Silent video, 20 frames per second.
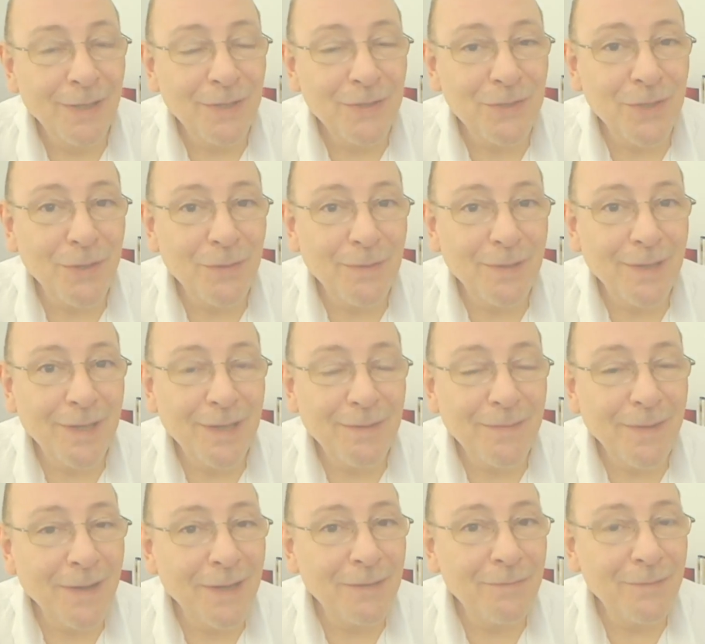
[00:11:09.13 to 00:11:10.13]
So if
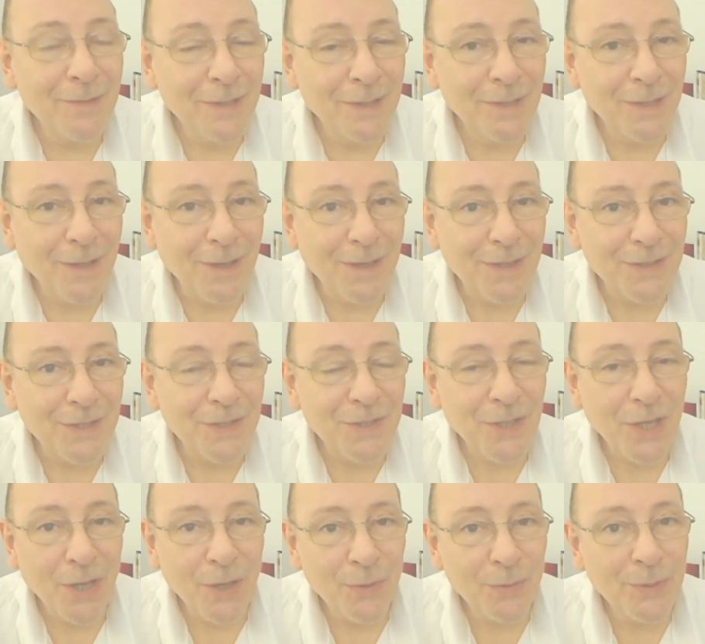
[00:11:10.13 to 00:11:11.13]
I realise it's
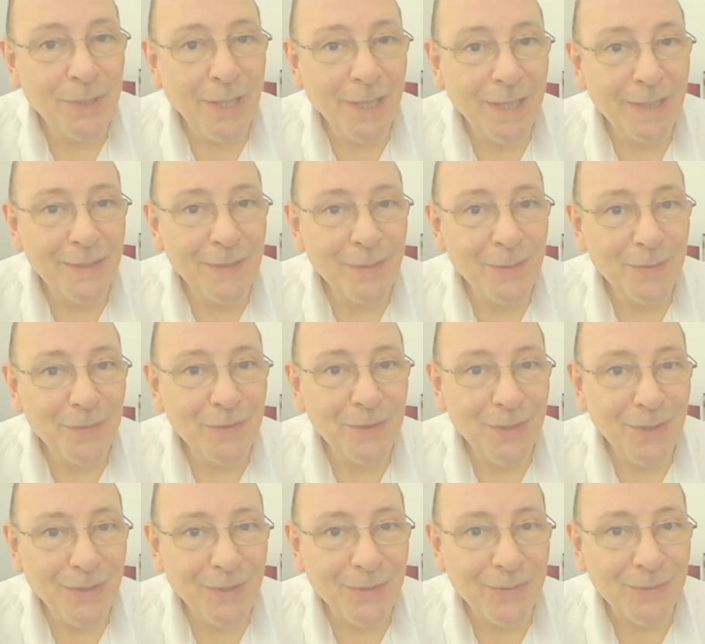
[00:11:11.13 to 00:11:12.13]
okay not to
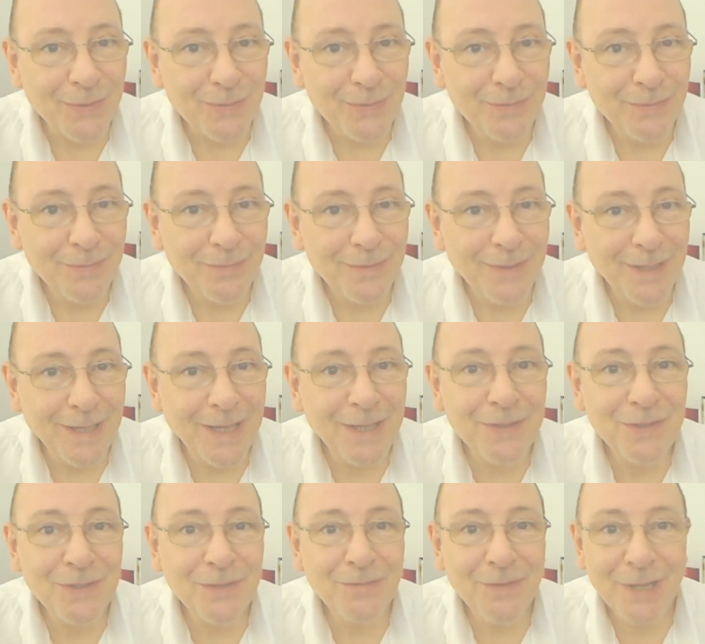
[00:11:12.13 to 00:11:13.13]
know and
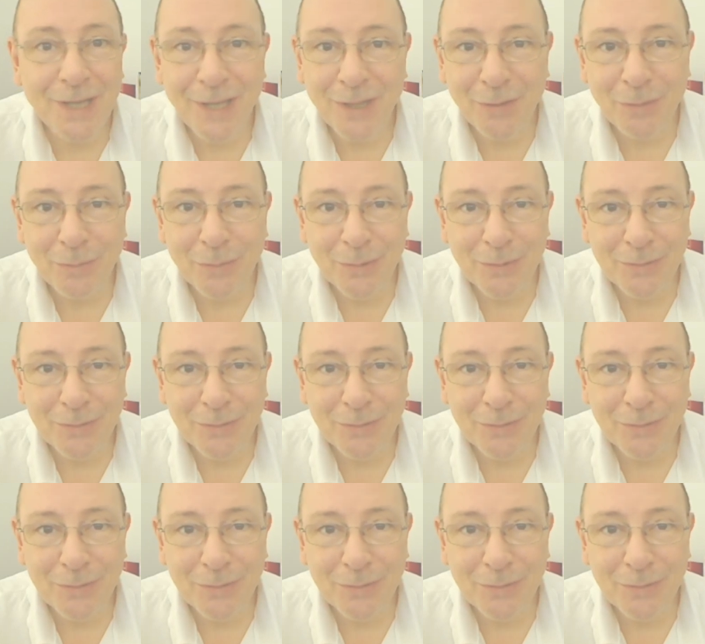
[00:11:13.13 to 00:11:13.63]
ask for help